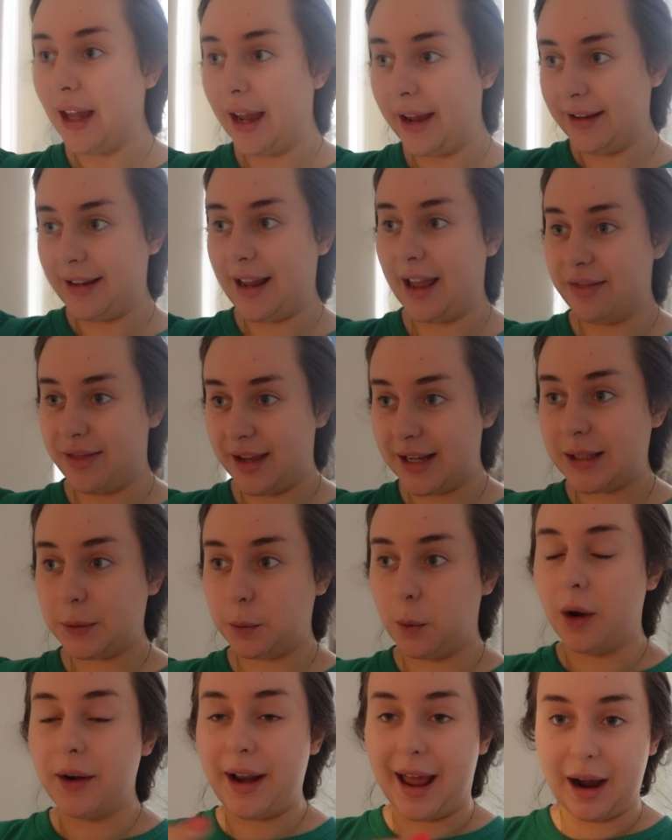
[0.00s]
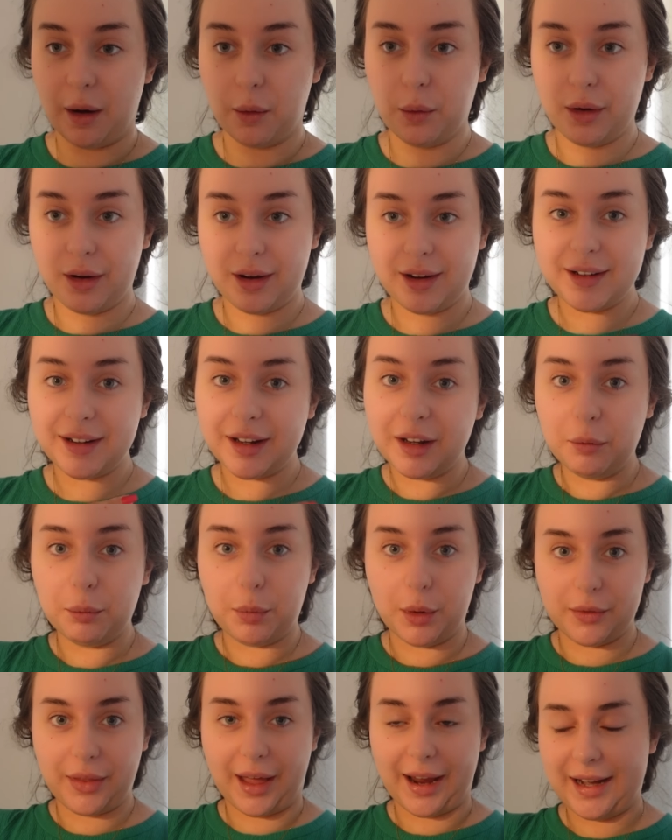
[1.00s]
and get this one out and
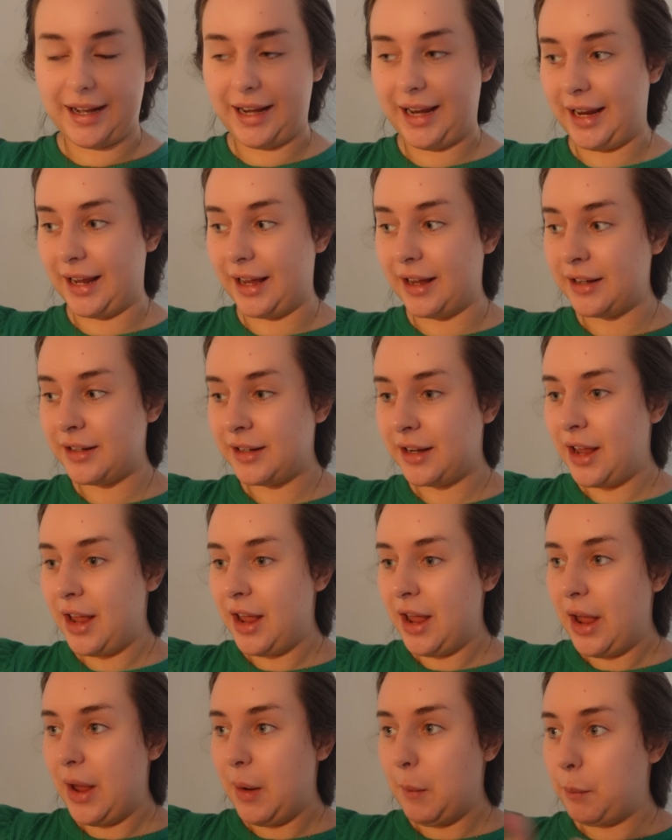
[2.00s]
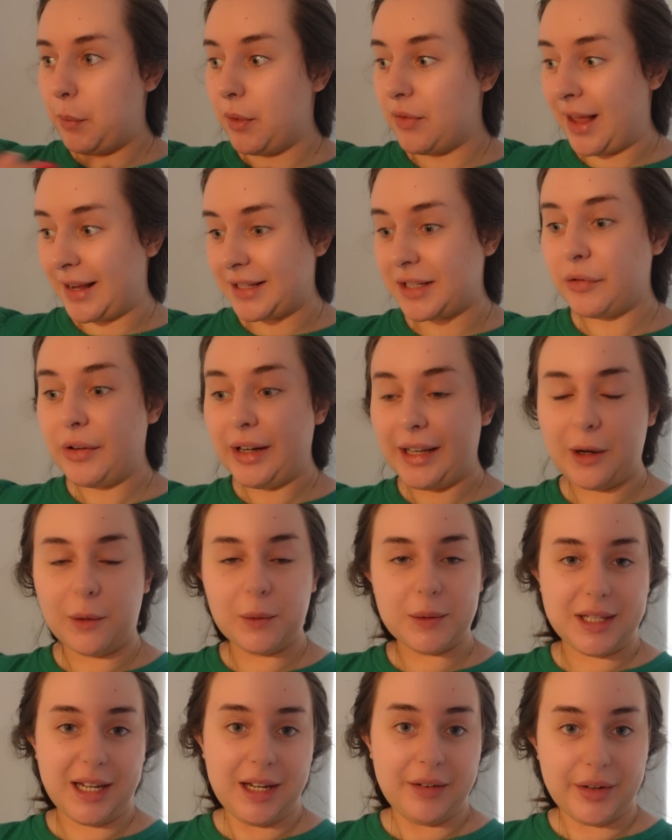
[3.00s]
put that in here. But that's a really
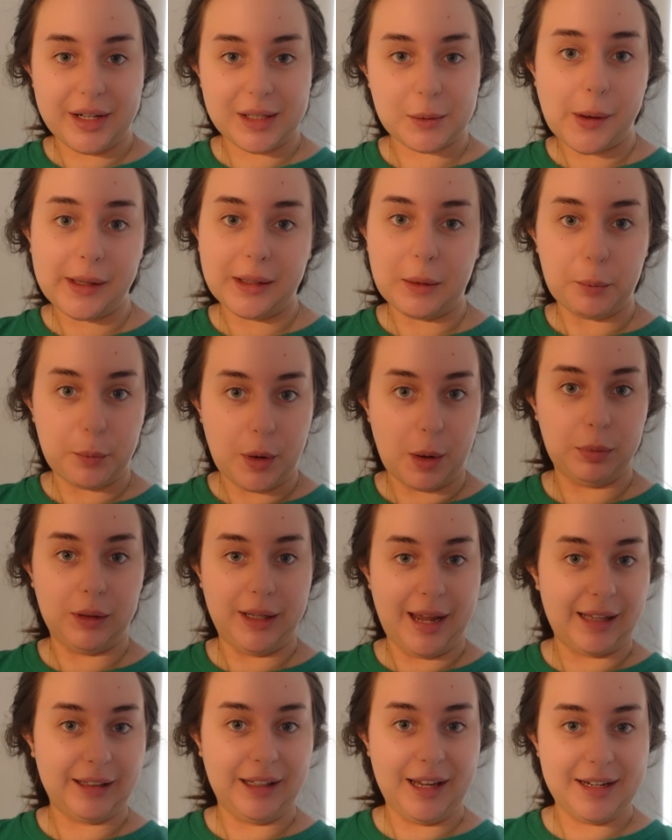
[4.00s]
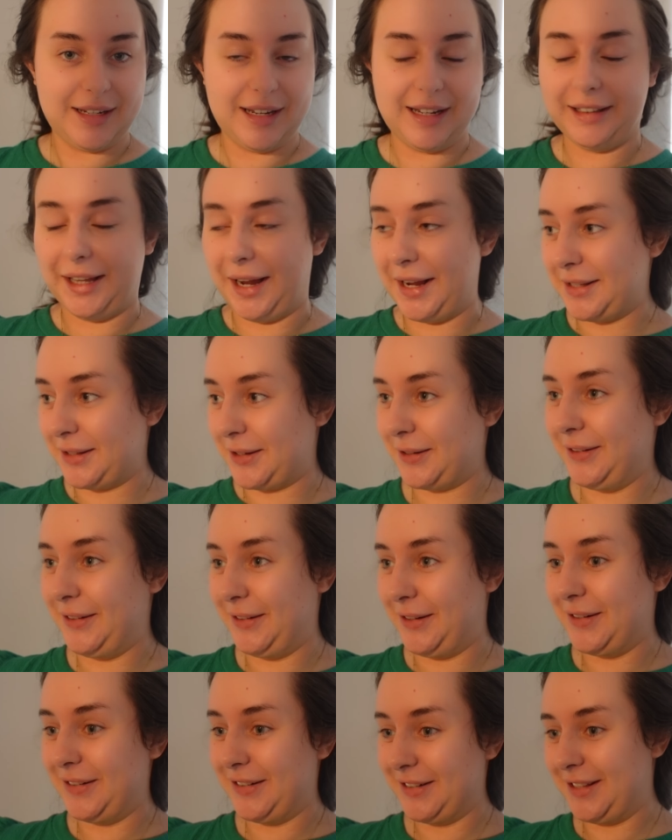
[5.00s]
old TV as well, and probably LED light's gonna
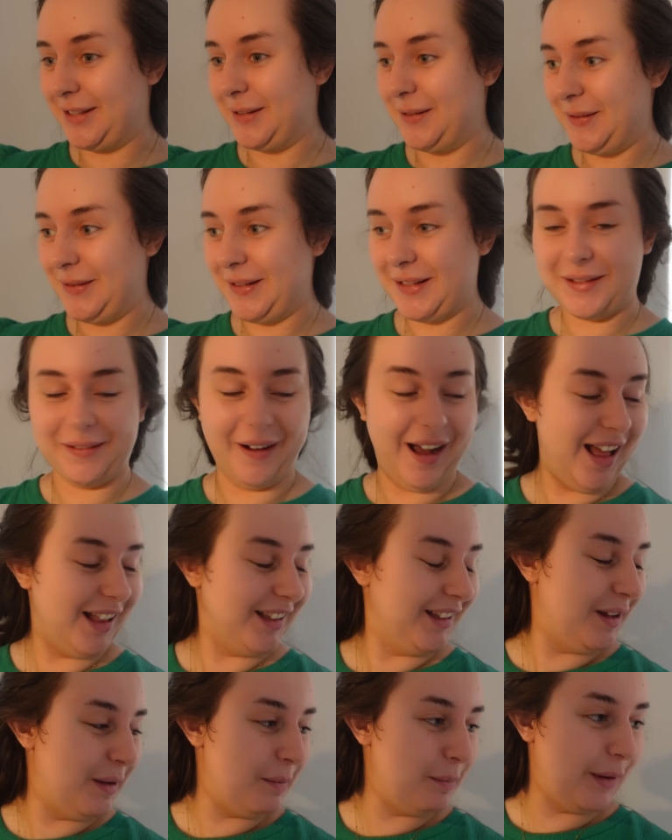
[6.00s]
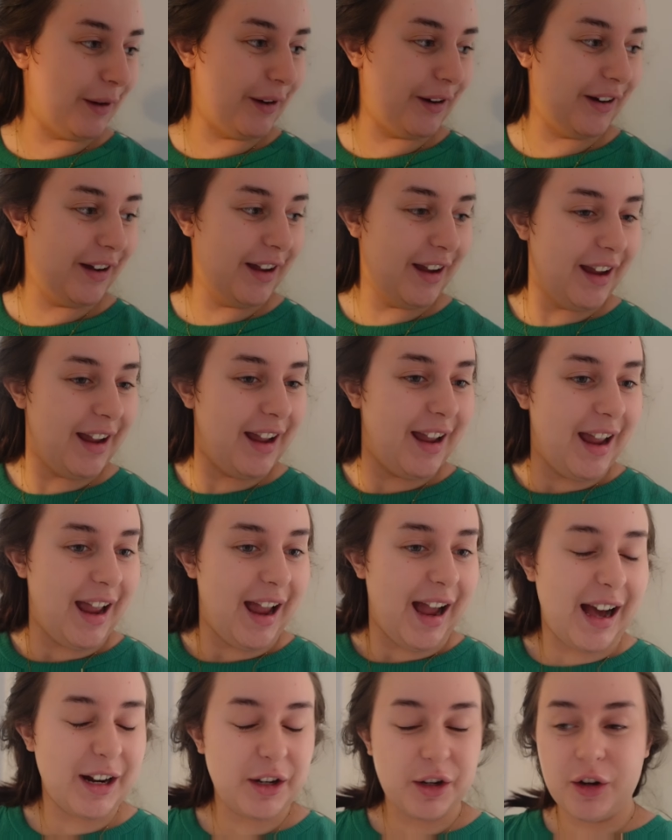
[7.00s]
go soon as well. But
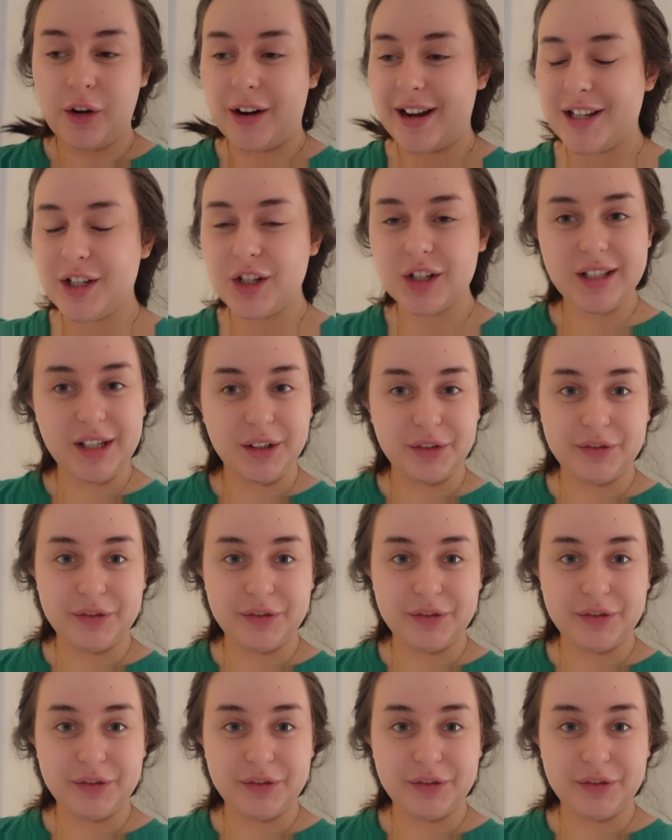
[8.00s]
I don't know, it's just a